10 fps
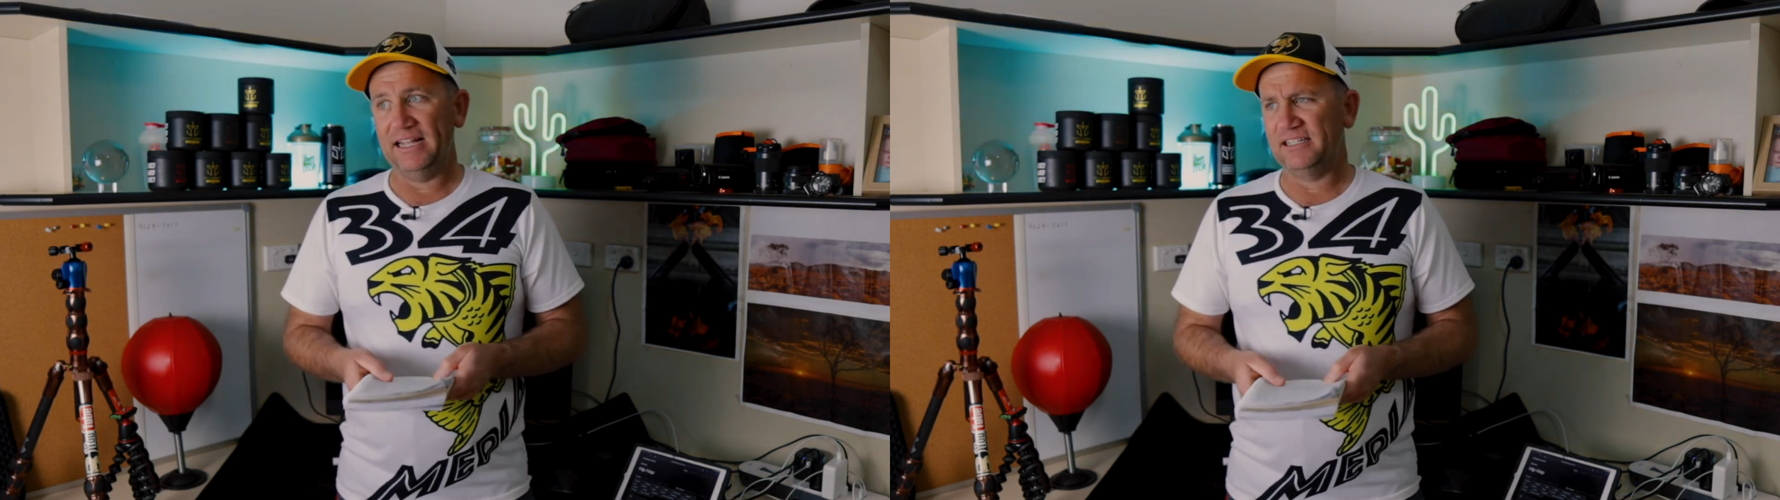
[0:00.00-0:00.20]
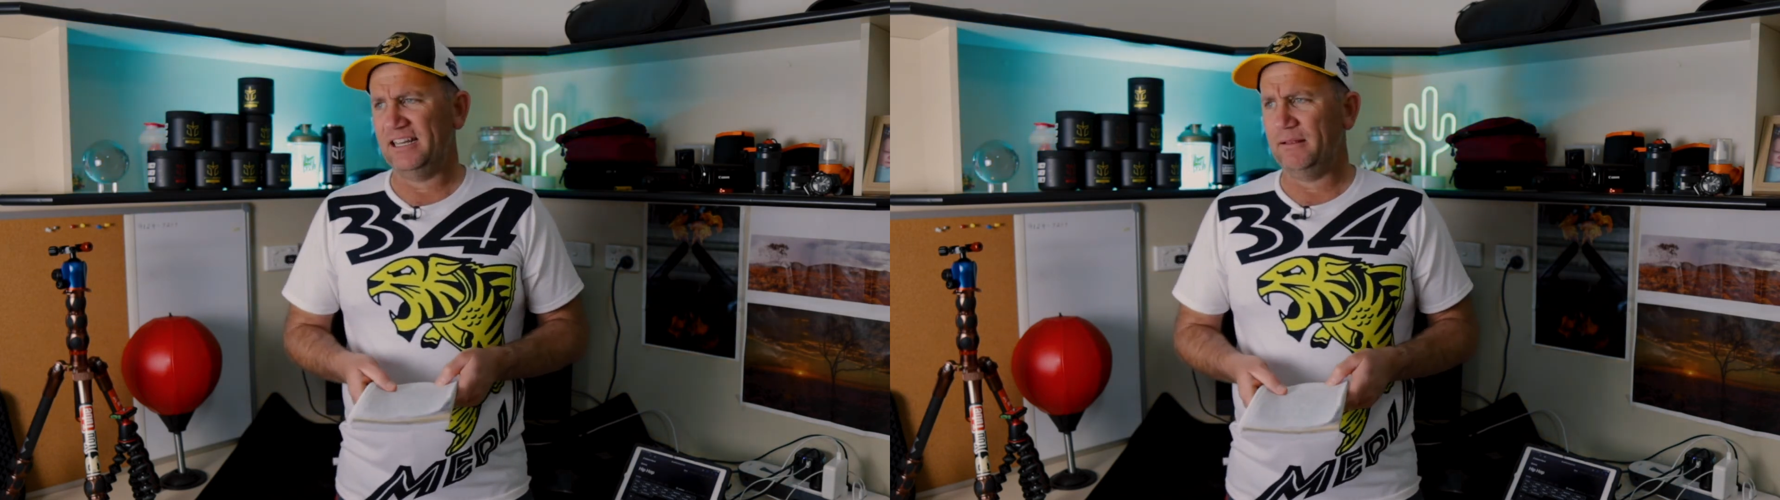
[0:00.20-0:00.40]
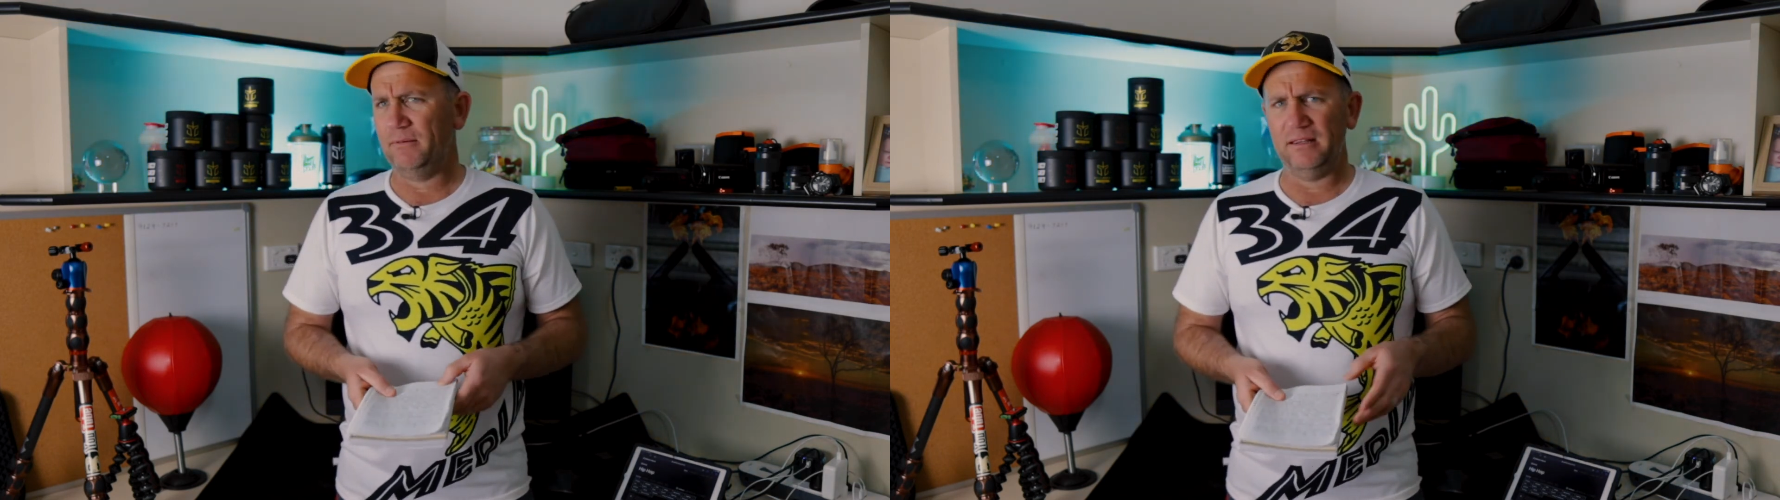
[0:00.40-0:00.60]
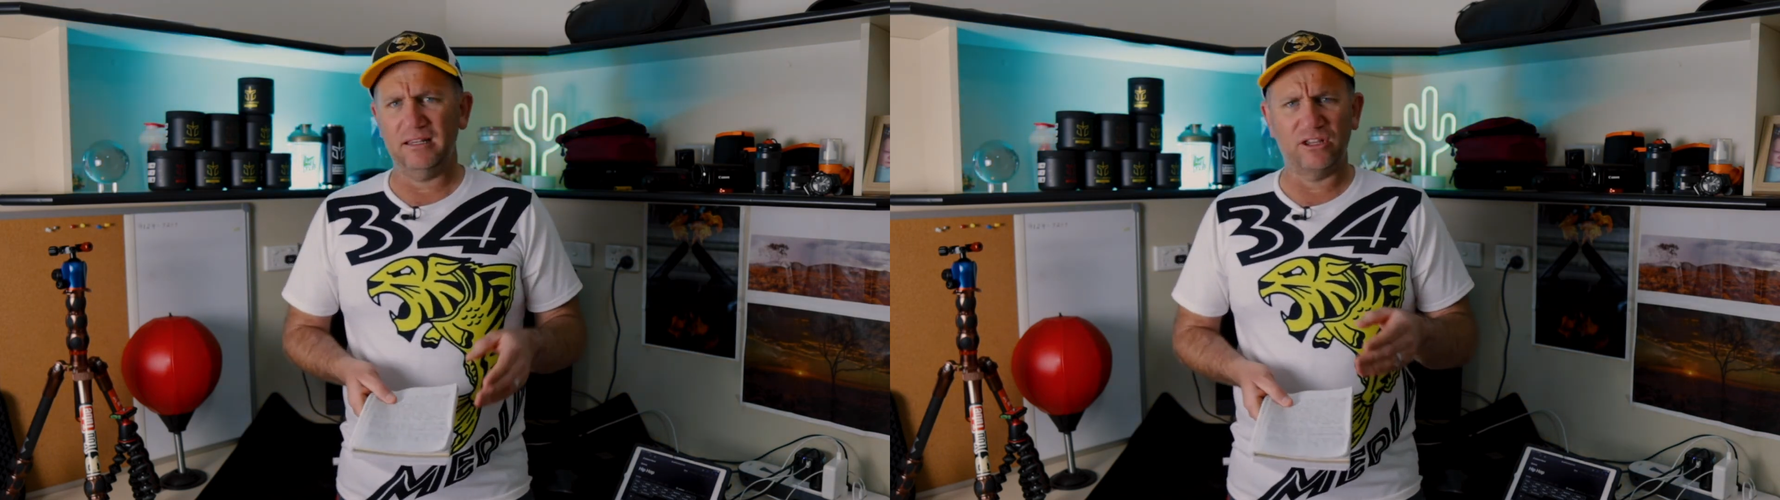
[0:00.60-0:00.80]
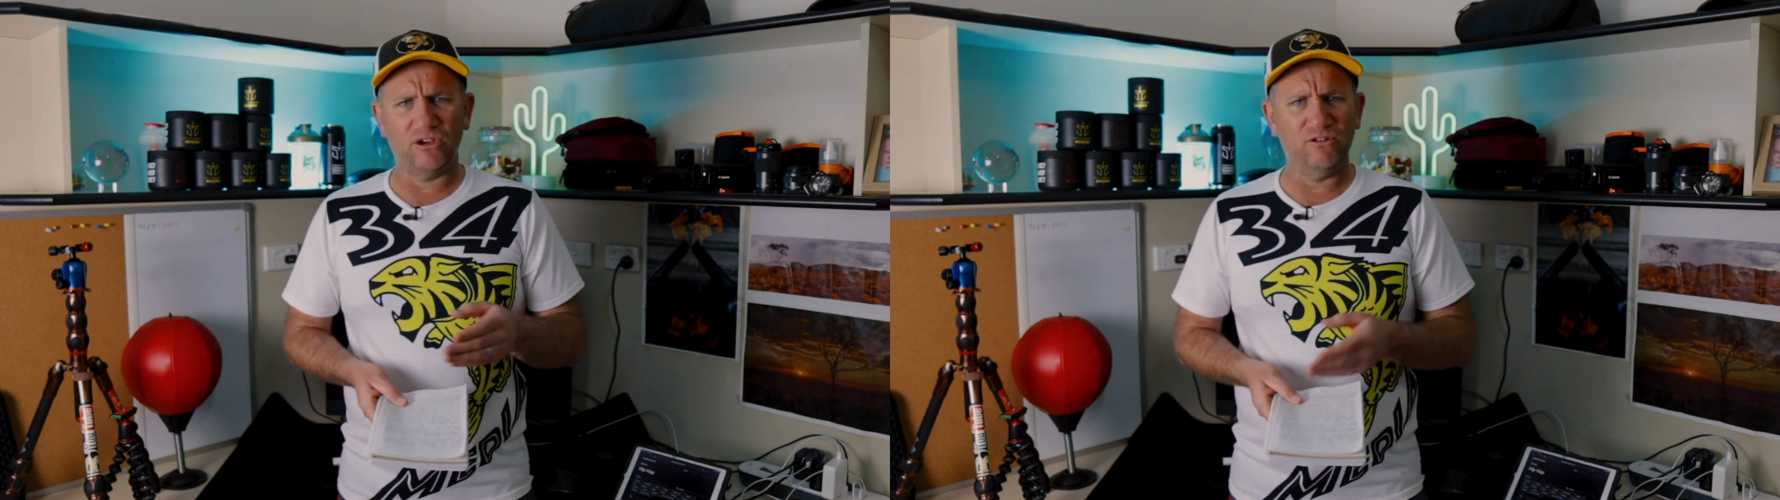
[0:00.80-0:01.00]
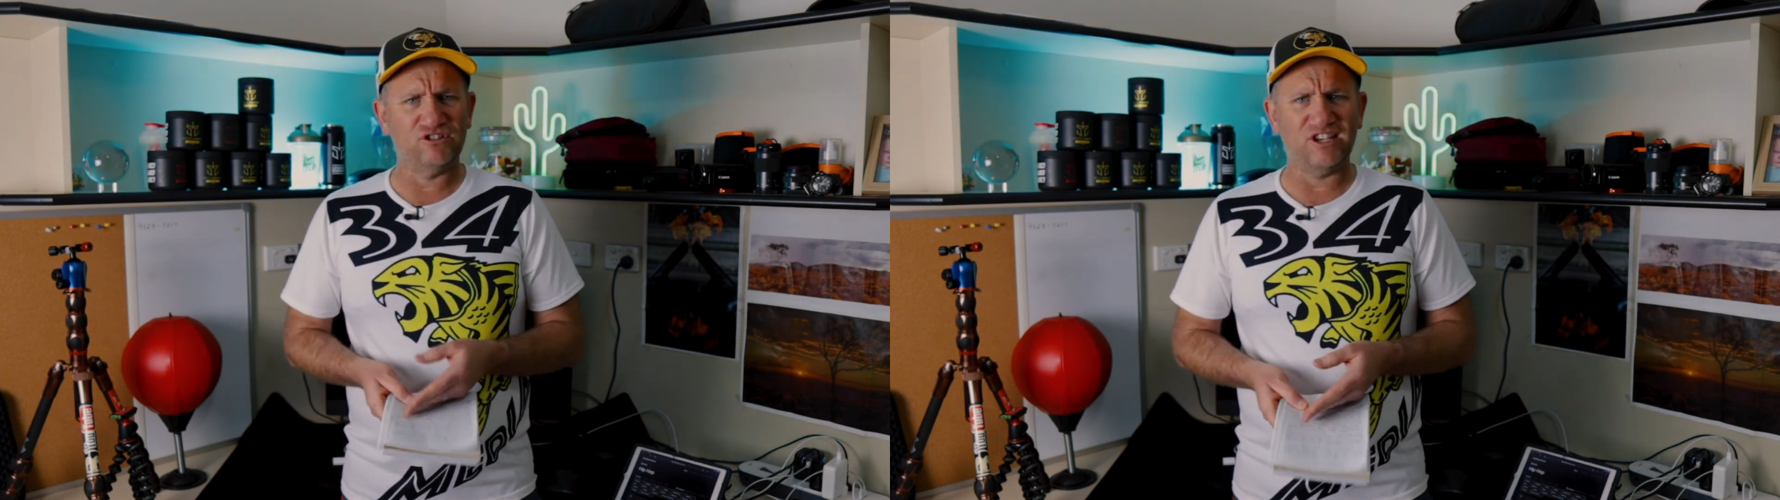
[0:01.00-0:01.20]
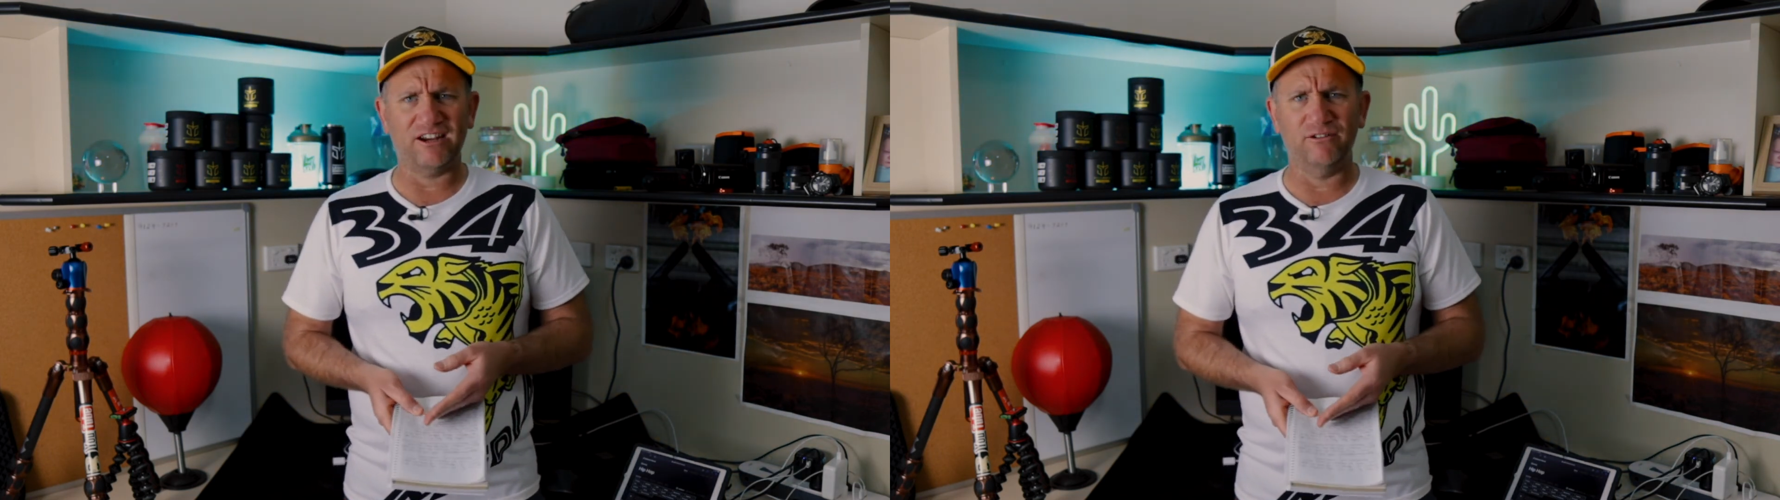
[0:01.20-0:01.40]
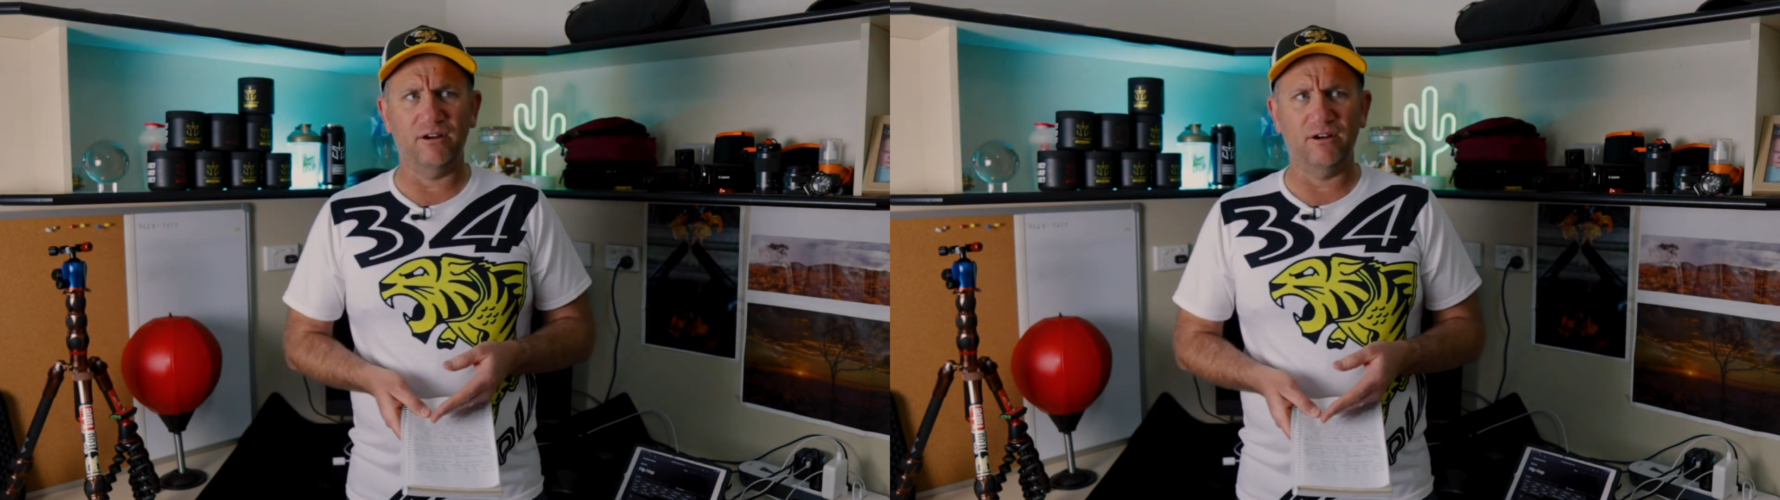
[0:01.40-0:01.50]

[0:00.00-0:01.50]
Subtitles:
Did a Laguna Seca